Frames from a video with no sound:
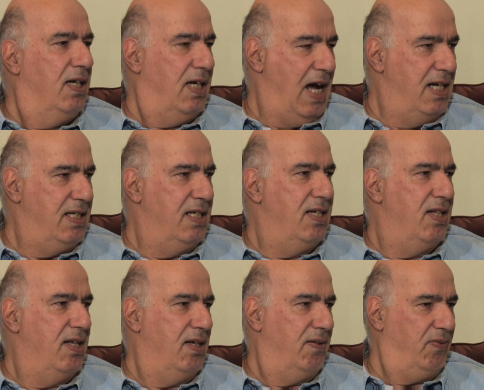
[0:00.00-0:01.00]
handing
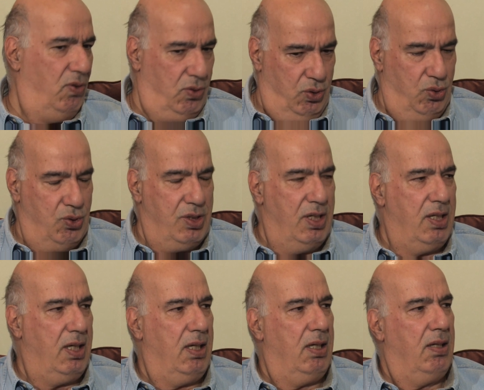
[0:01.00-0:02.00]
the, so using
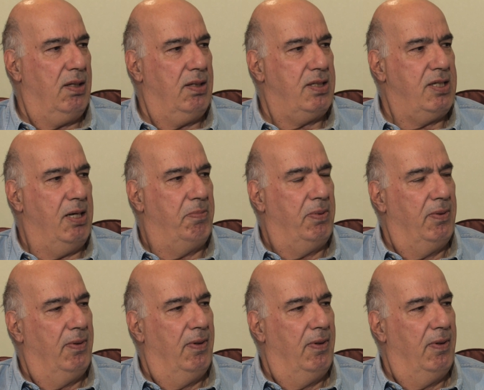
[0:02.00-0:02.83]
the, the ship.